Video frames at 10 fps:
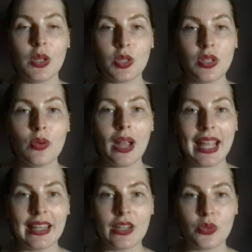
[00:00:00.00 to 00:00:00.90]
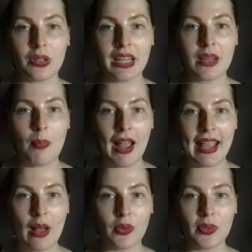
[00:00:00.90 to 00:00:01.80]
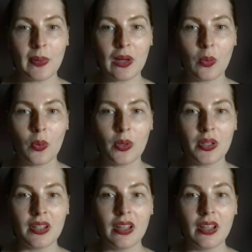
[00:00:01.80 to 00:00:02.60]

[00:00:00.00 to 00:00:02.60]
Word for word: to your electronic My Health record